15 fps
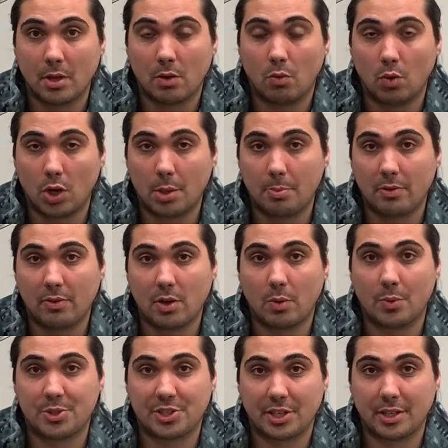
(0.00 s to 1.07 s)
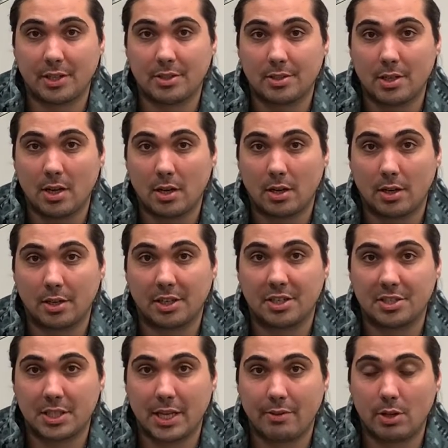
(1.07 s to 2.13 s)
waterproof conversion kits are going to
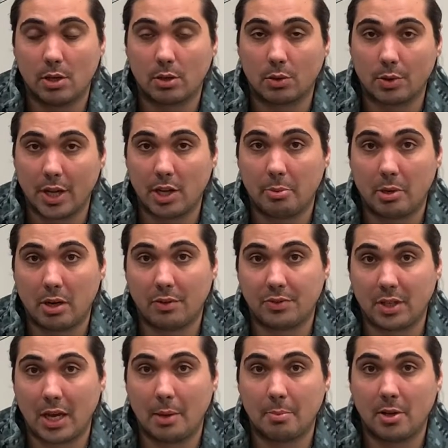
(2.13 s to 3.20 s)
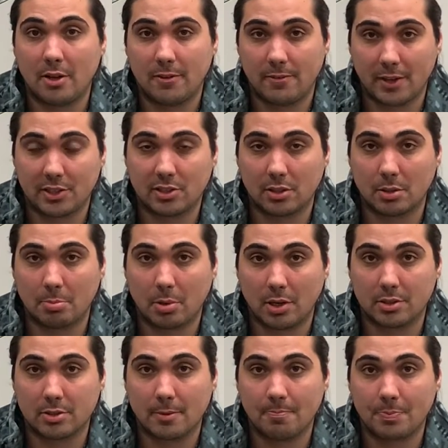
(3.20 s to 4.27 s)
save you a great amount of time fixing the
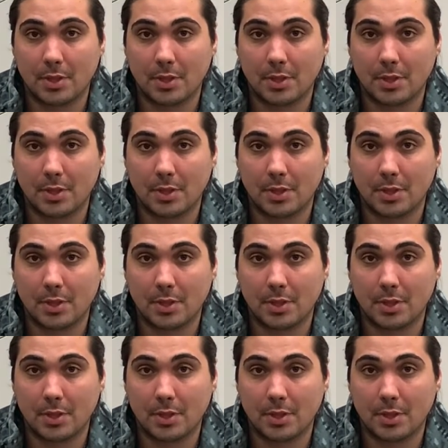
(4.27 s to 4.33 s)
parts.